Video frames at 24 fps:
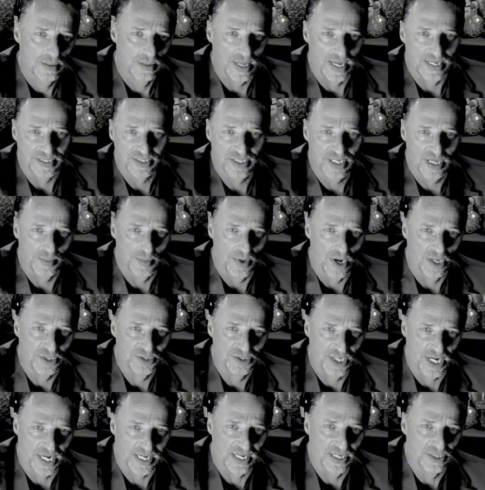Lights come
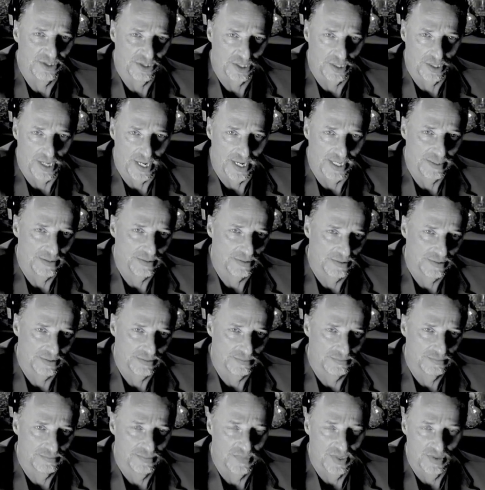on, check engine light.
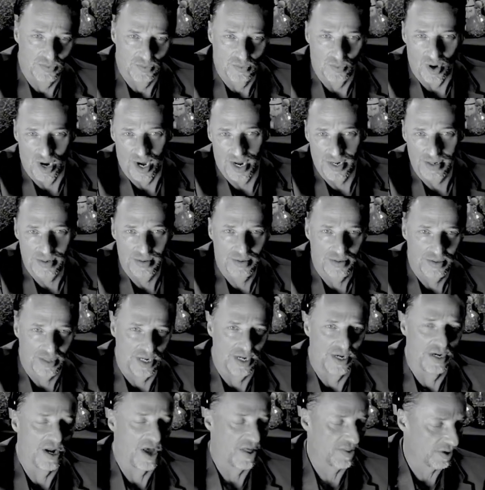One,
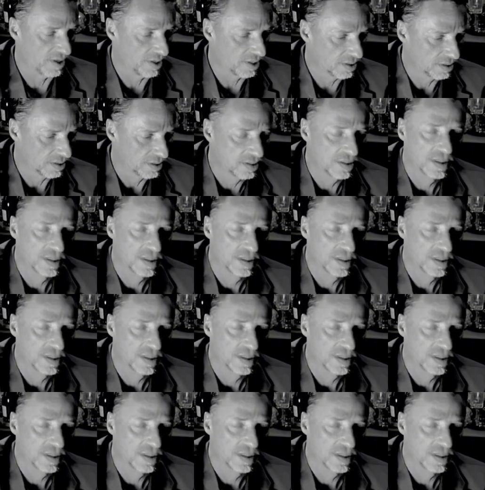then another.